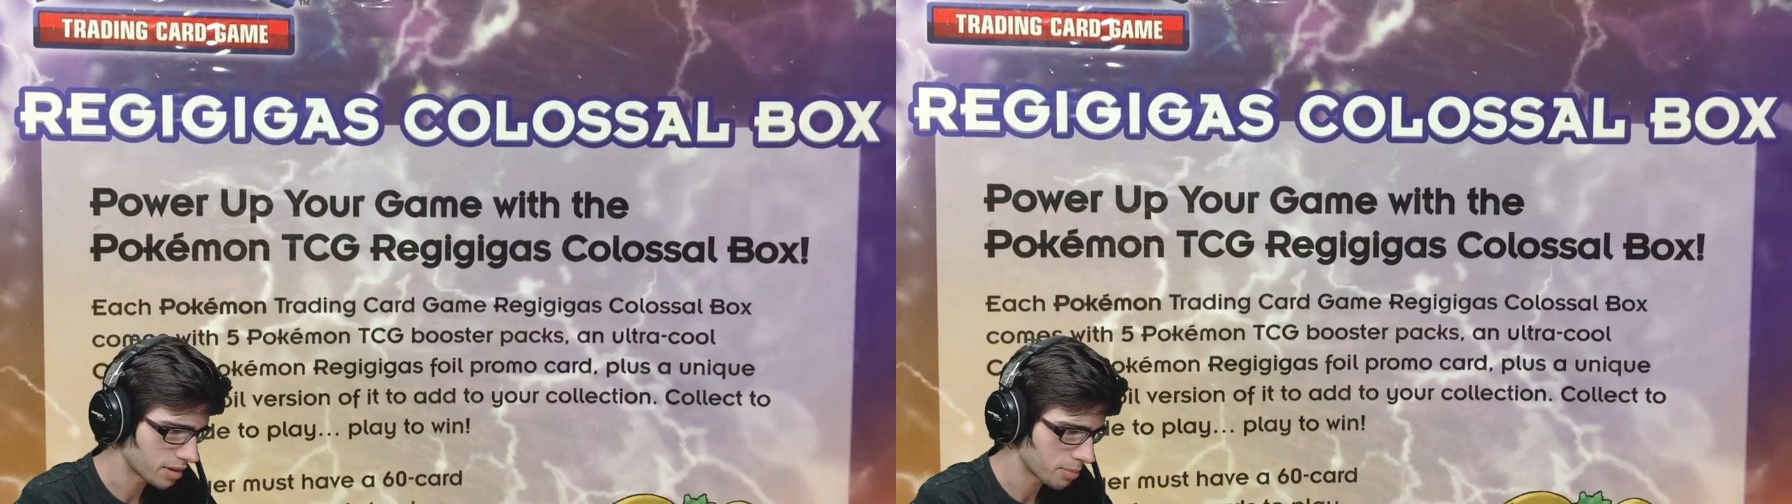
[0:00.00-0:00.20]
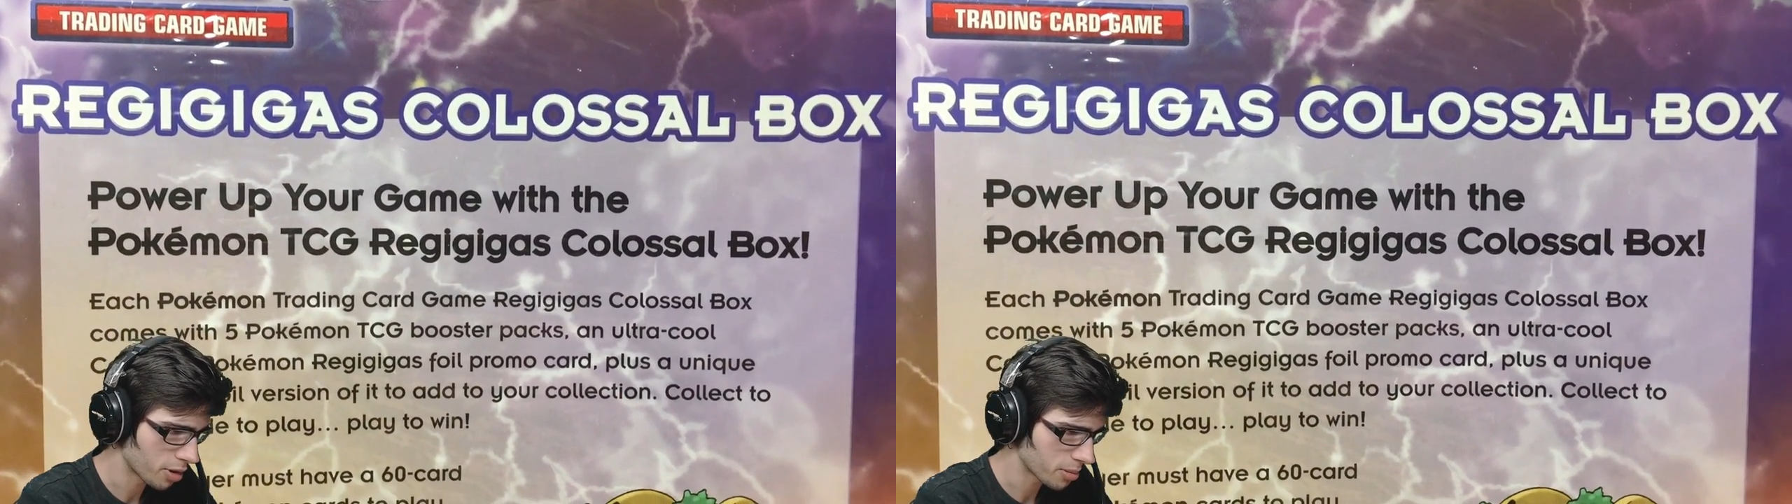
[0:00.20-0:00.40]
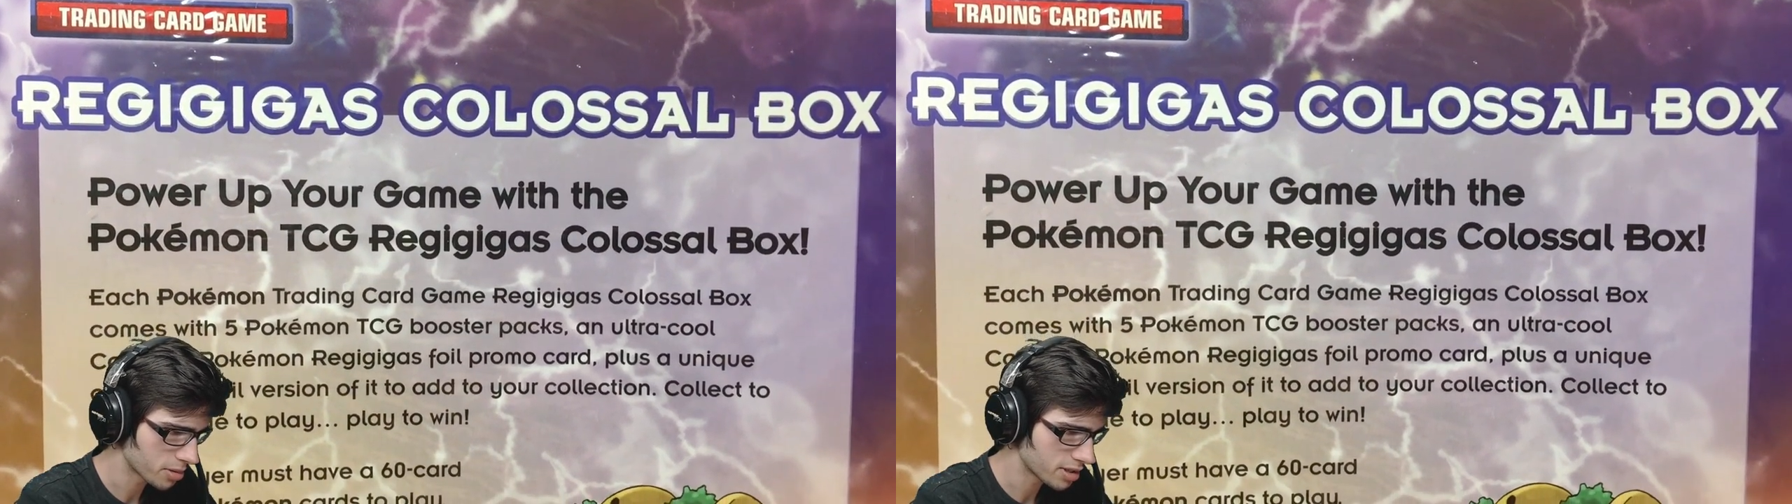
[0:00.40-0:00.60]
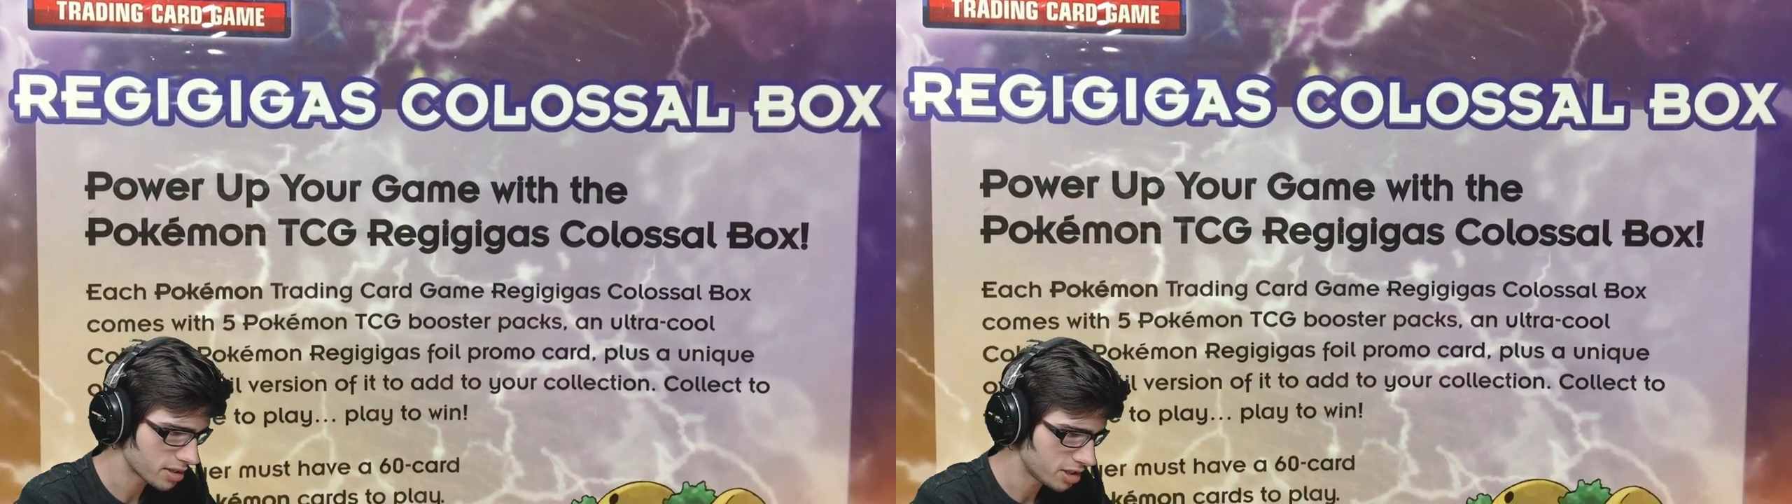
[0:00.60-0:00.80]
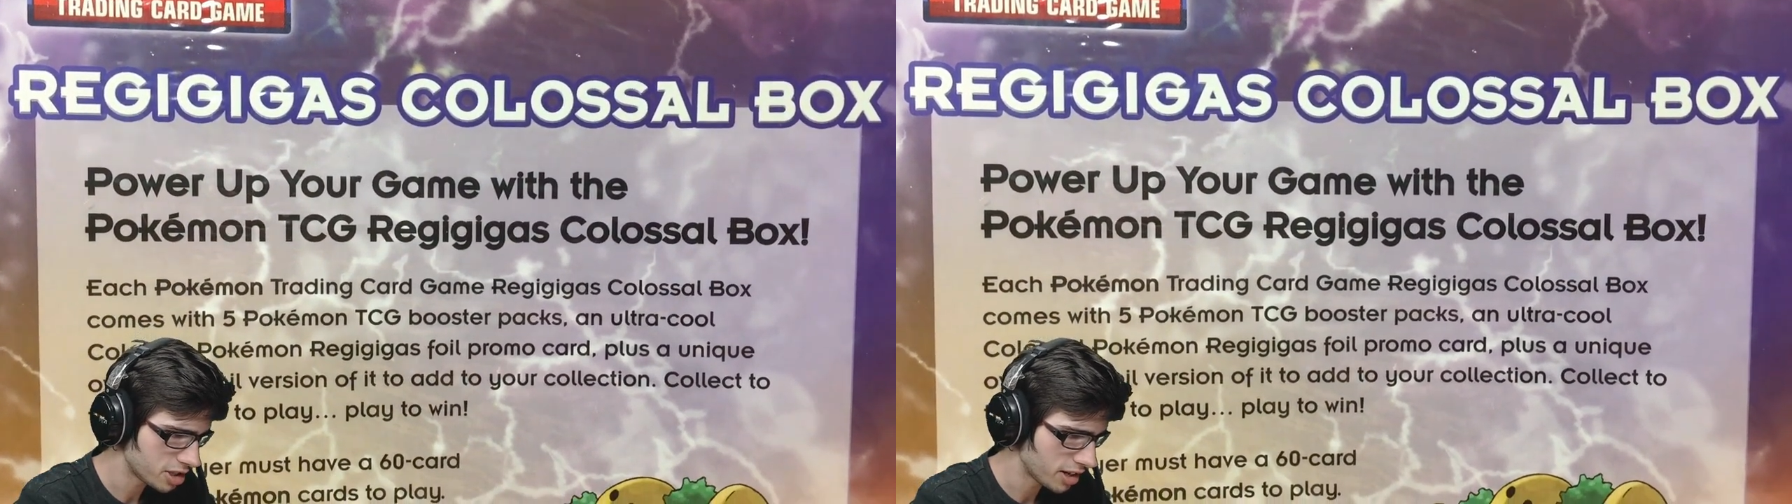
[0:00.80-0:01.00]
with the Pokemon
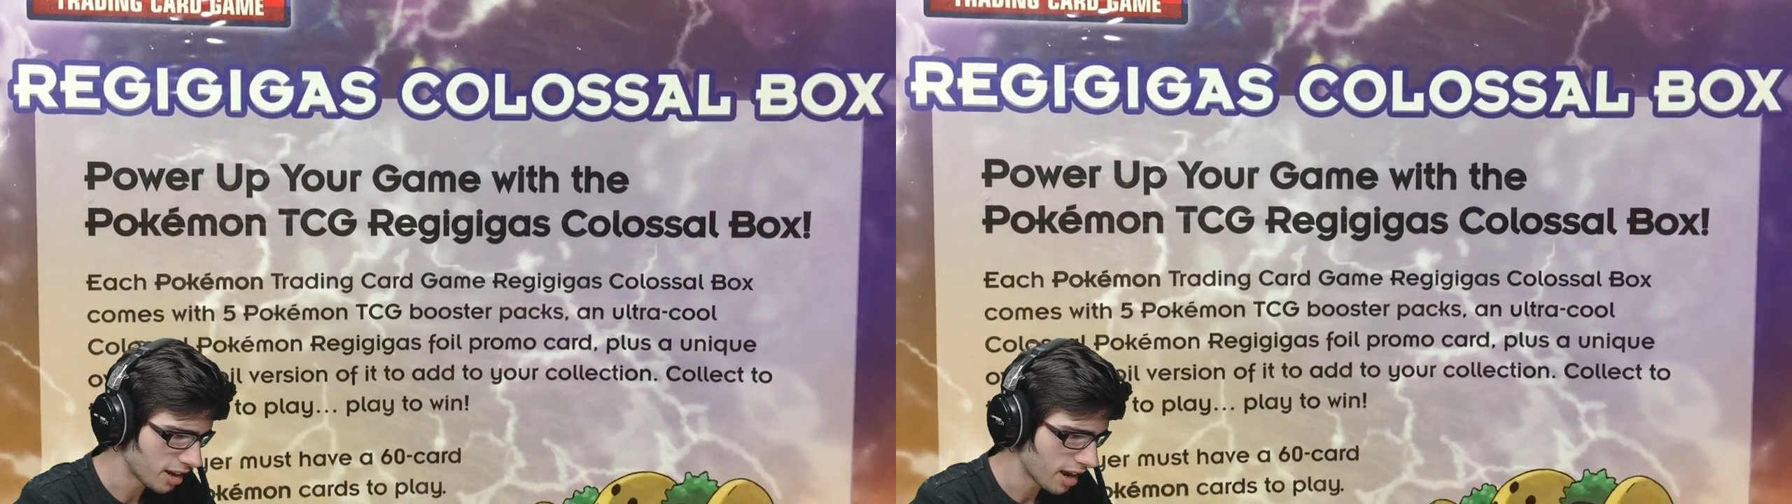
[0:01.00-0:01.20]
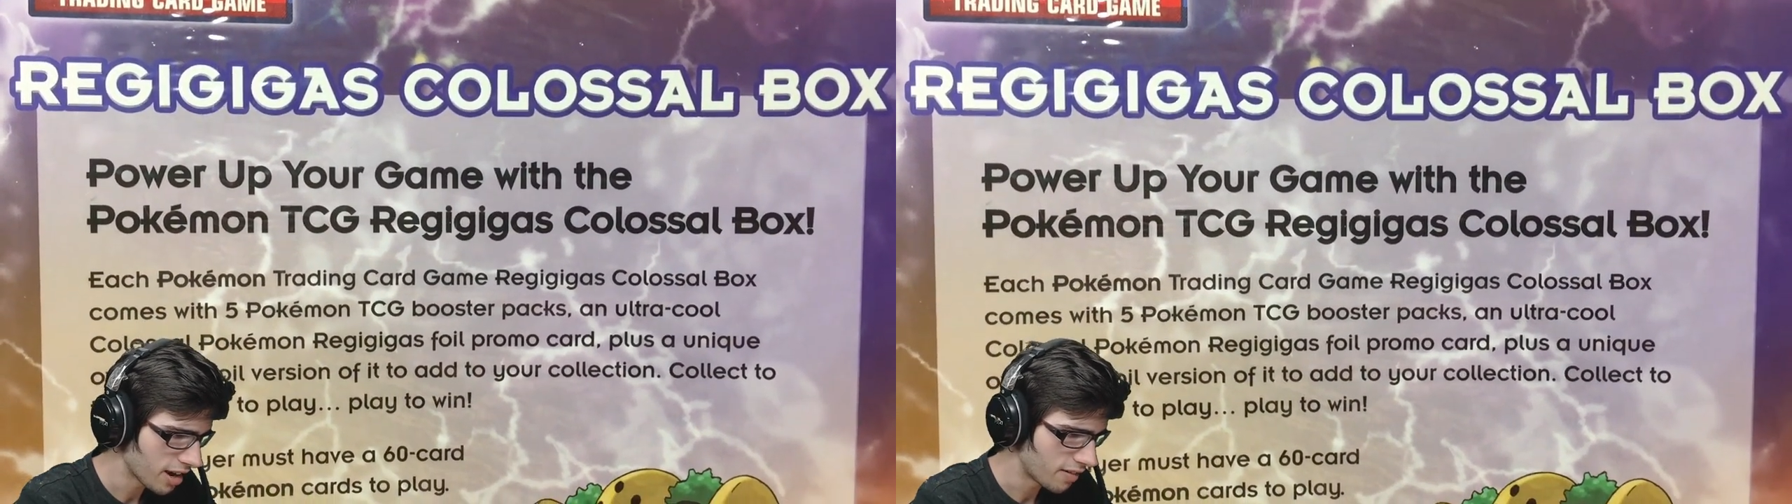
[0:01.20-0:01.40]
TCG